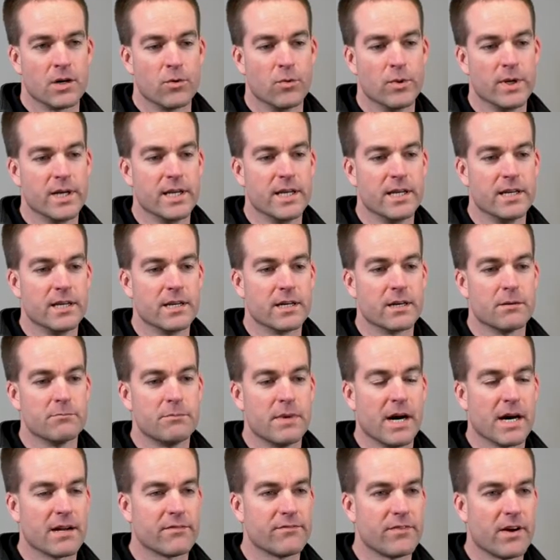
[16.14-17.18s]
We
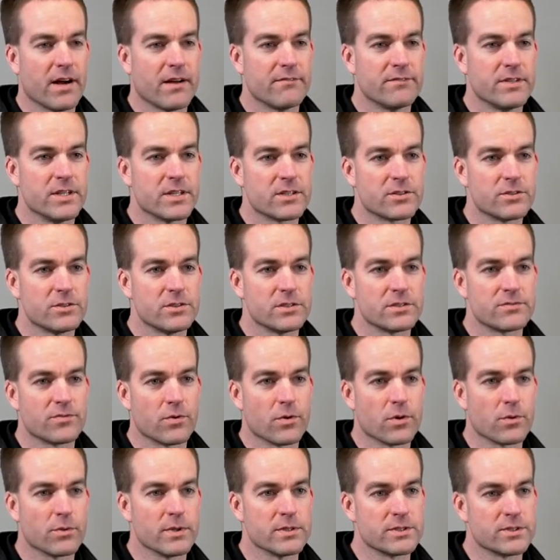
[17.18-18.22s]
modify vehicles
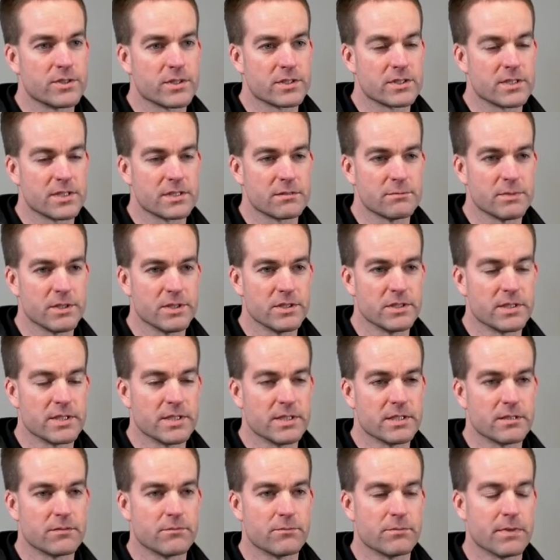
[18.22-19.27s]
for wheelchair
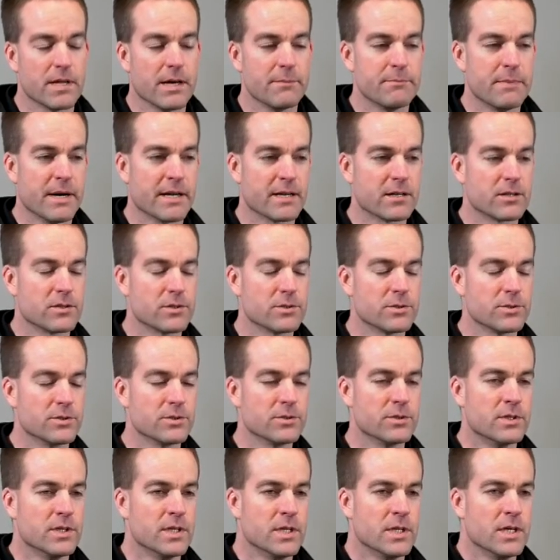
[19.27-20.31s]
accessibility. That might
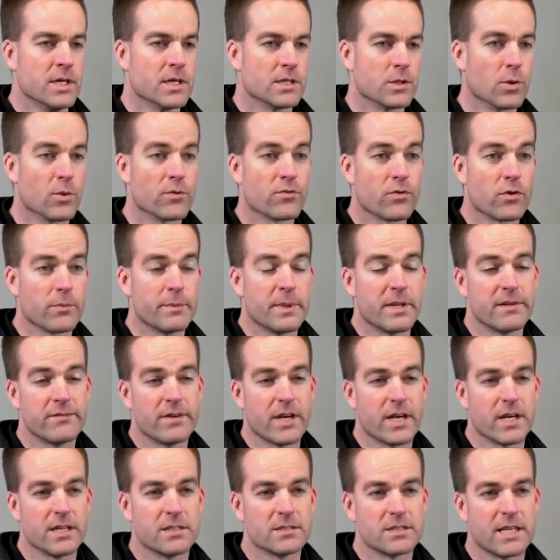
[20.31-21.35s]
include lower floor
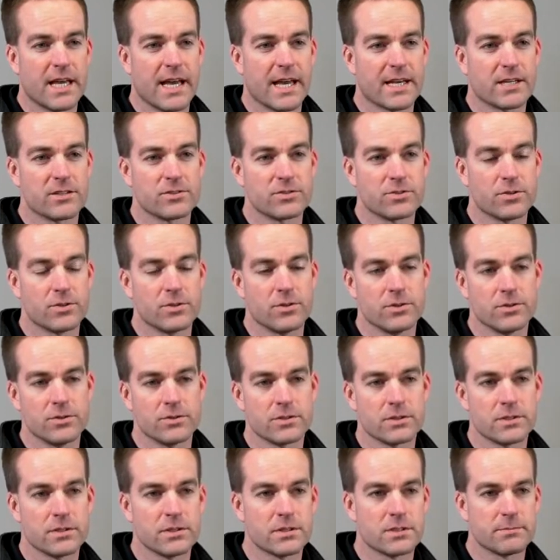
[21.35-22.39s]
minivans, hand
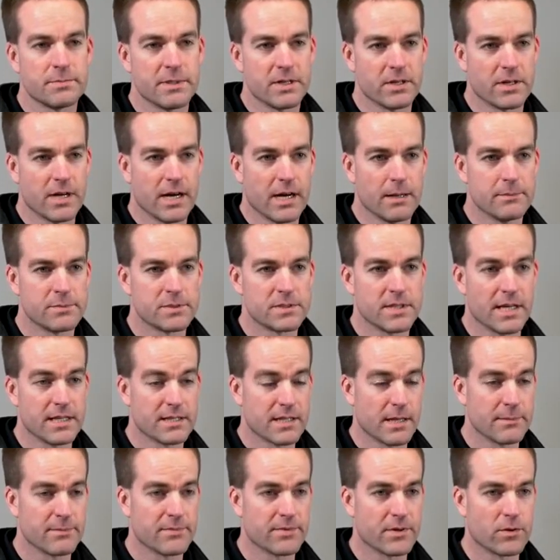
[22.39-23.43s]
controls, spinner knobs,
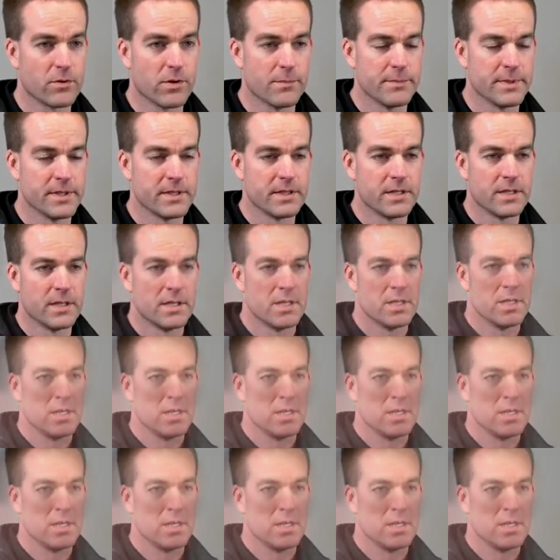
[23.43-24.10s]
that type of equipment.